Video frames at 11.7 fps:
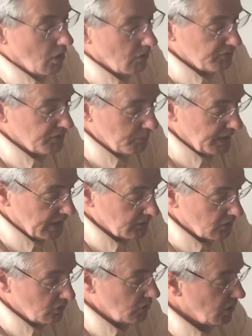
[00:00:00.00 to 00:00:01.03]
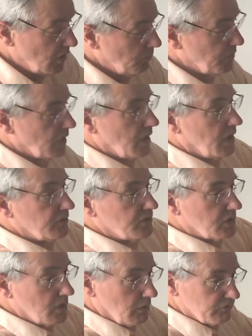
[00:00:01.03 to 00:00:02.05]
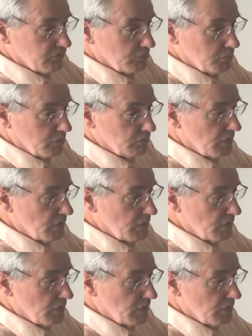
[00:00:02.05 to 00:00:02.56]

of the piano, but at a comfortable